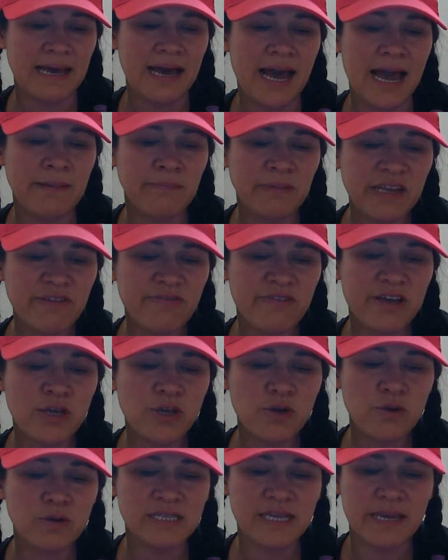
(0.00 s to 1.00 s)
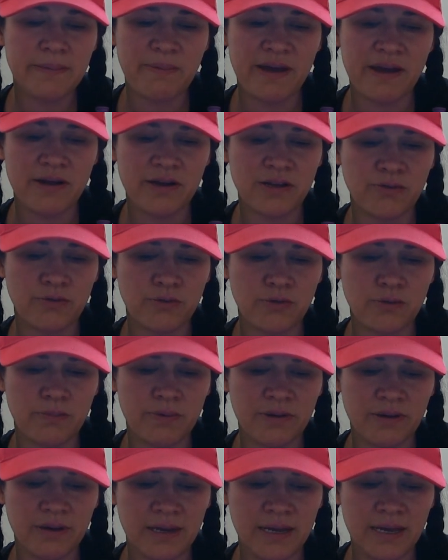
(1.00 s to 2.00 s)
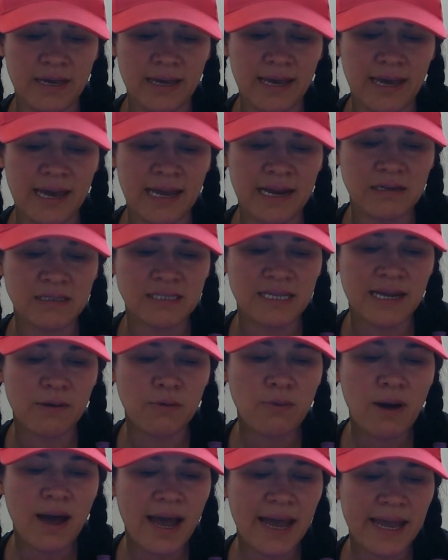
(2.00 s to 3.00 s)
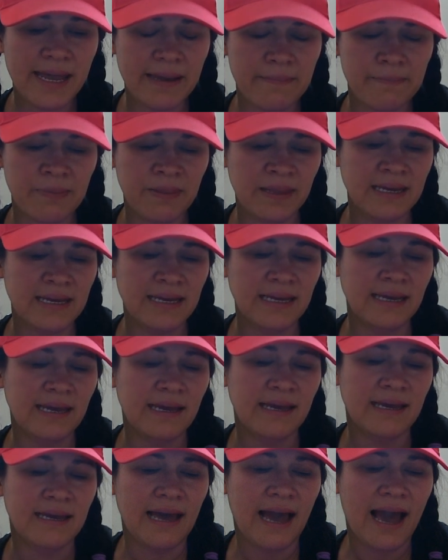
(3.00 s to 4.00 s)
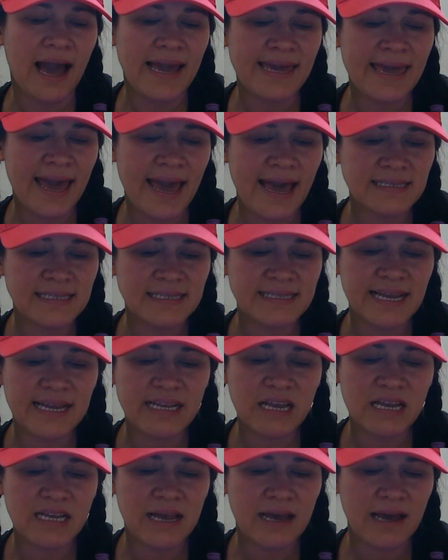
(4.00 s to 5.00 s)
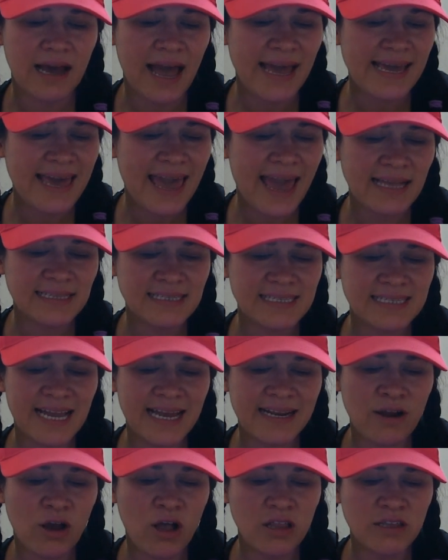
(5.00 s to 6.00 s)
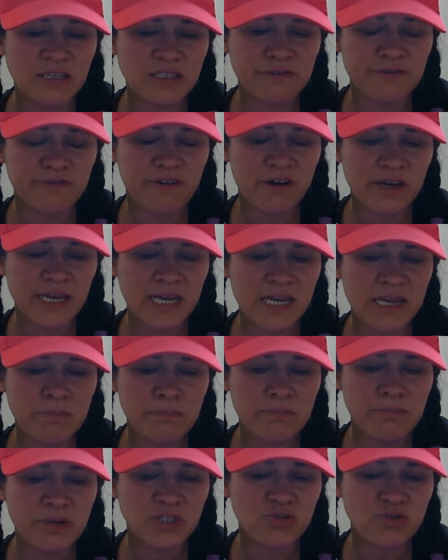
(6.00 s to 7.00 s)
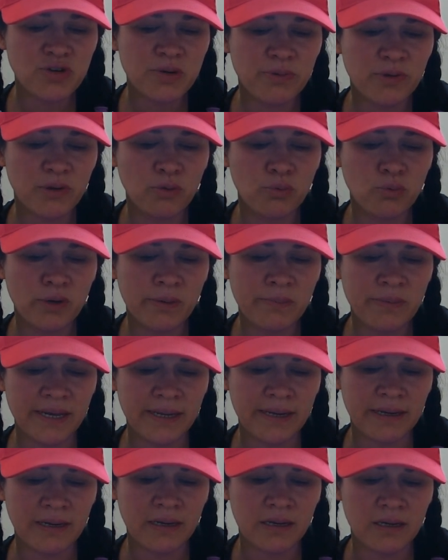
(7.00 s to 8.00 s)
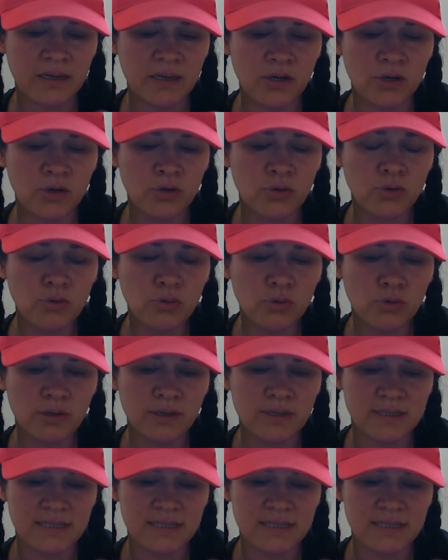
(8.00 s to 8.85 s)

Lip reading: I'm leaving USA Parrot Group. And I was like, why? I can't stand all this fucking miserable woman. Who?